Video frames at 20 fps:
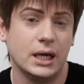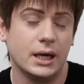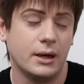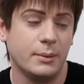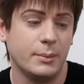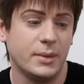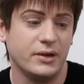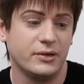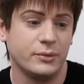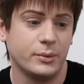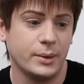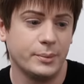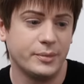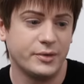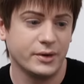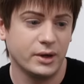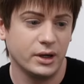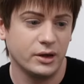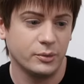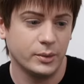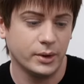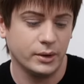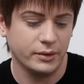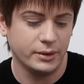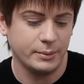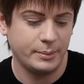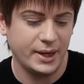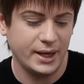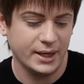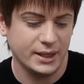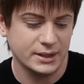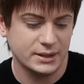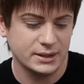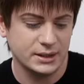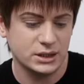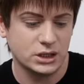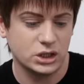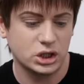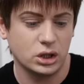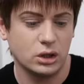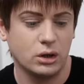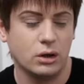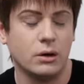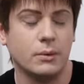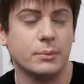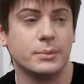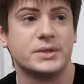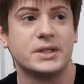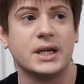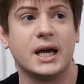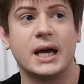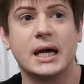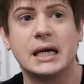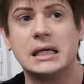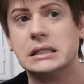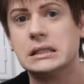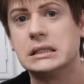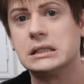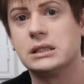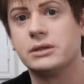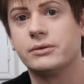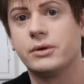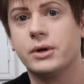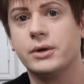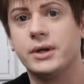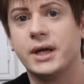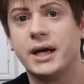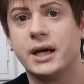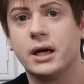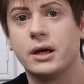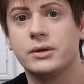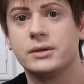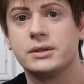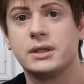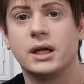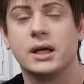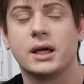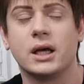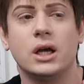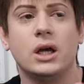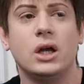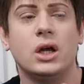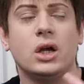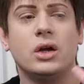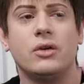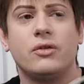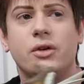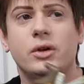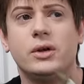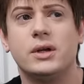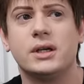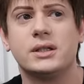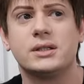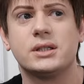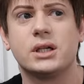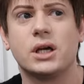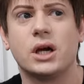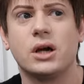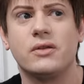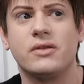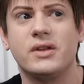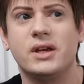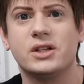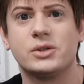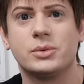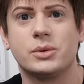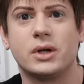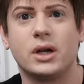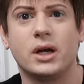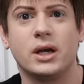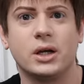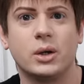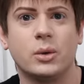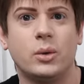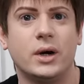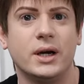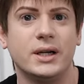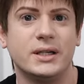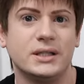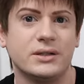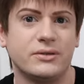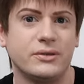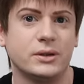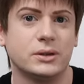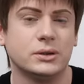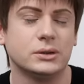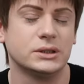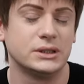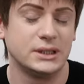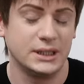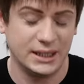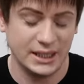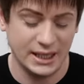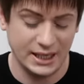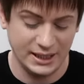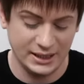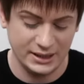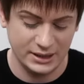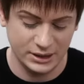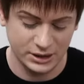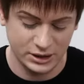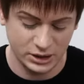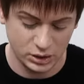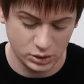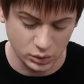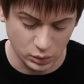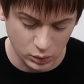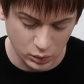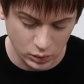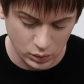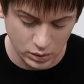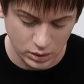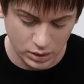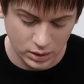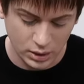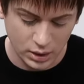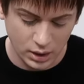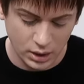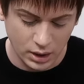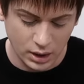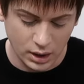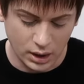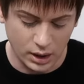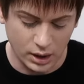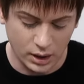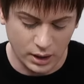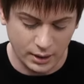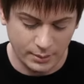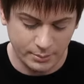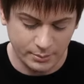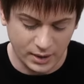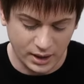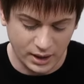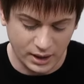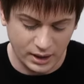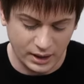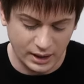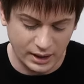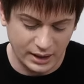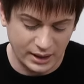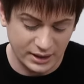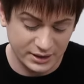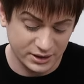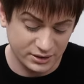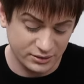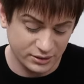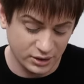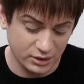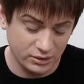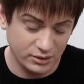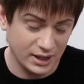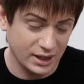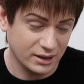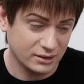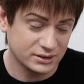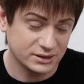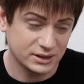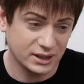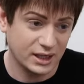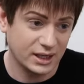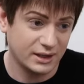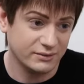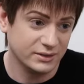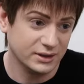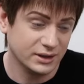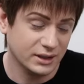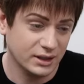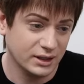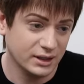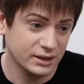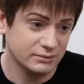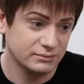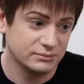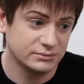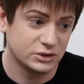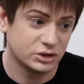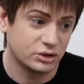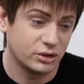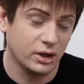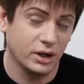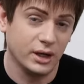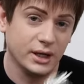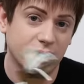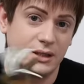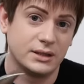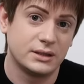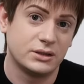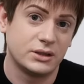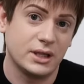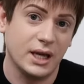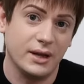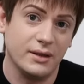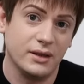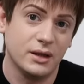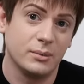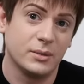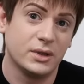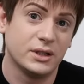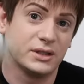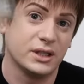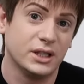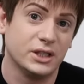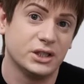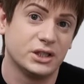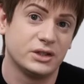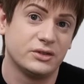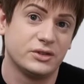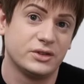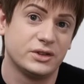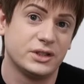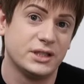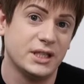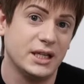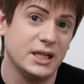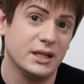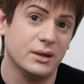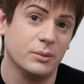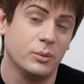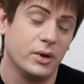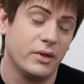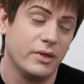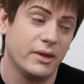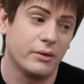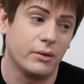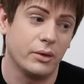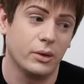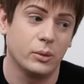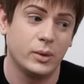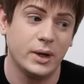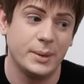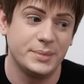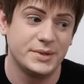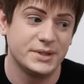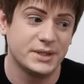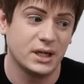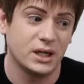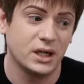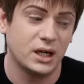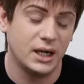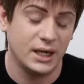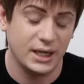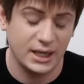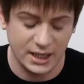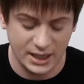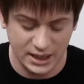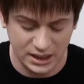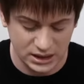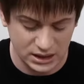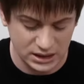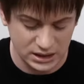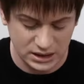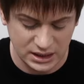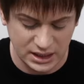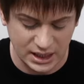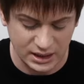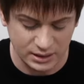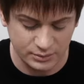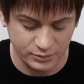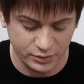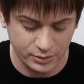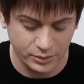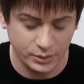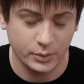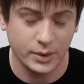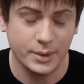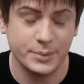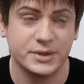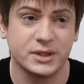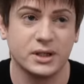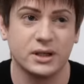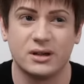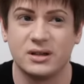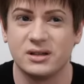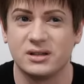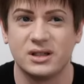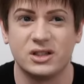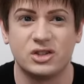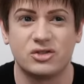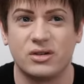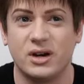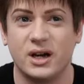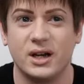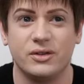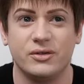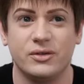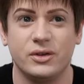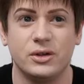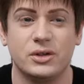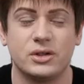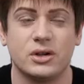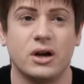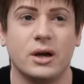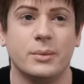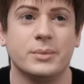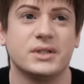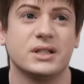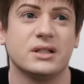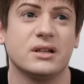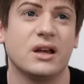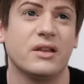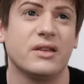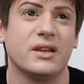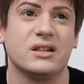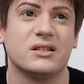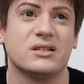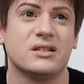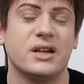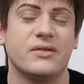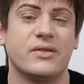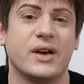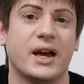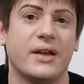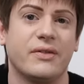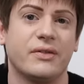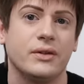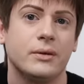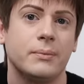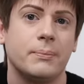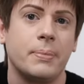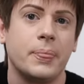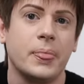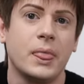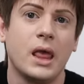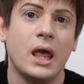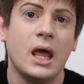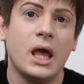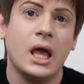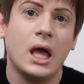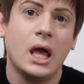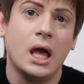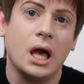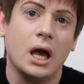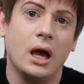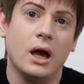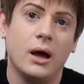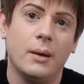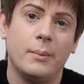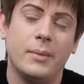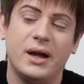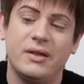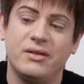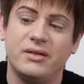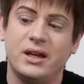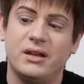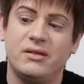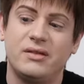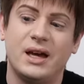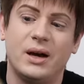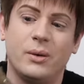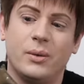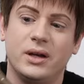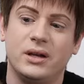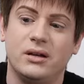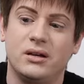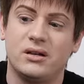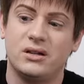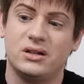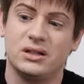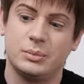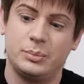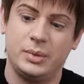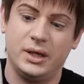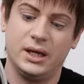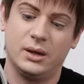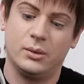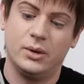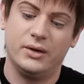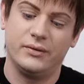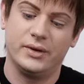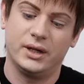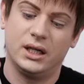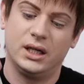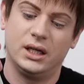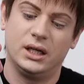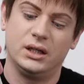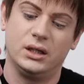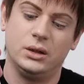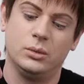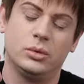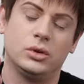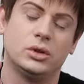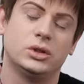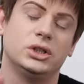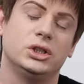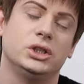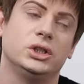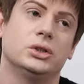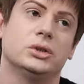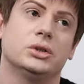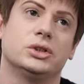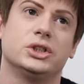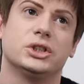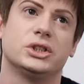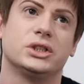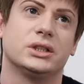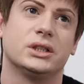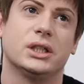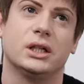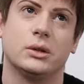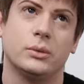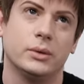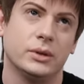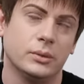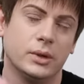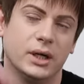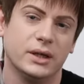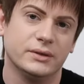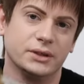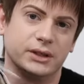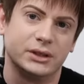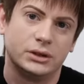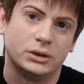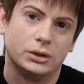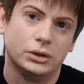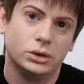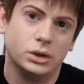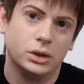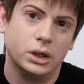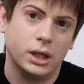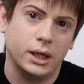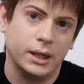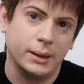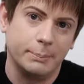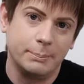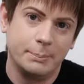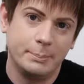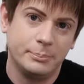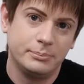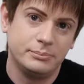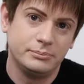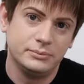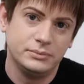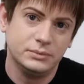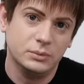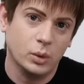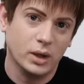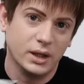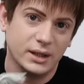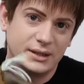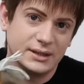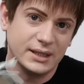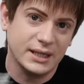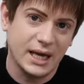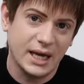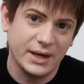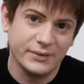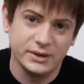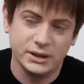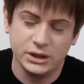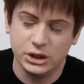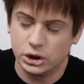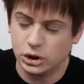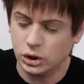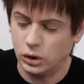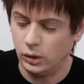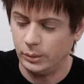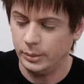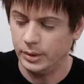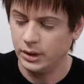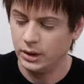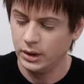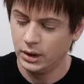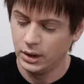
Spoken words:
Hermes website as well, the Pegasus charms and the Rodeos. Like, a few years ago, these were like quite difficult to get in the store. I don't know now because I haven't like tried getting them, because I just see them when they're on the website and get them from the website, because I tried a few times and like they just never had them. And then that way you can just pick whatever color you want, and you're not just stuck with whatever like ones they have in the shop.